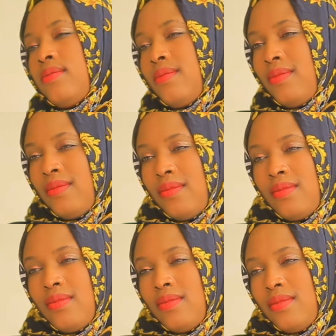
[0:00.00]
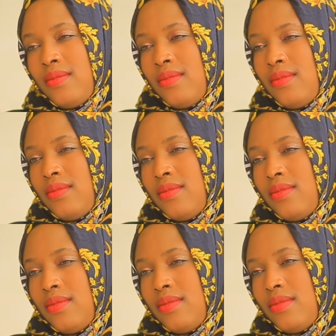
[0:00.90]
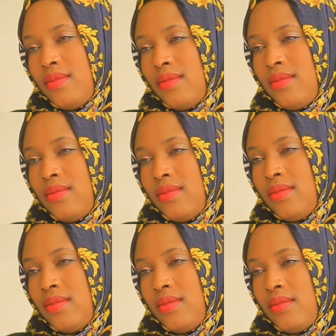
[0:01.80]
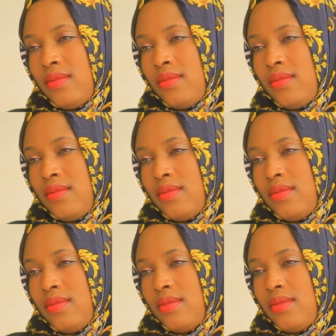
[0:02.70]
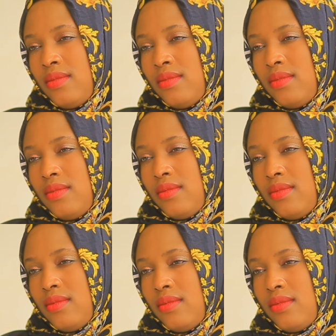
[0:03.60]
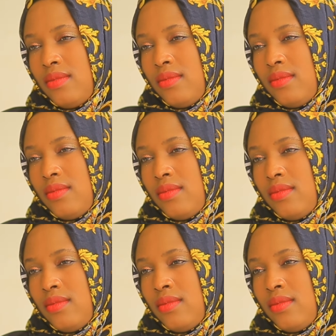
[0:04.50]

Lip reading: Nothing is said.